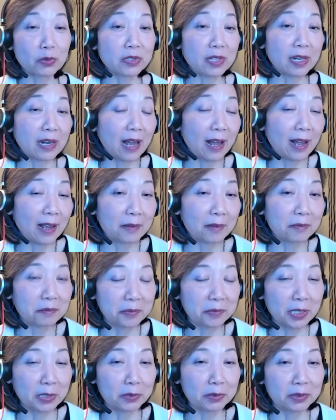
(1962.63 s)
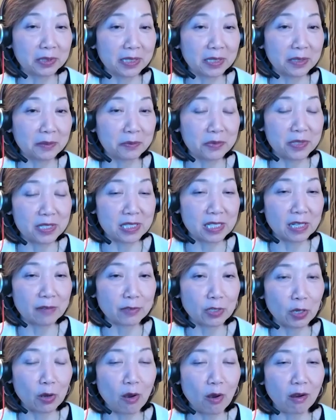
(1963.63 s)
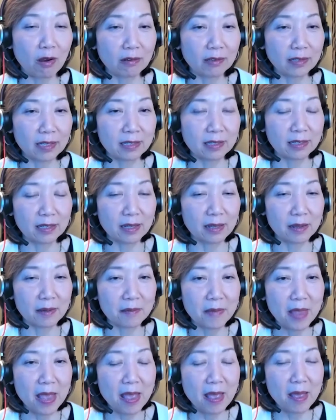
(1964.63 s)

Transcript: And I literally received a call in the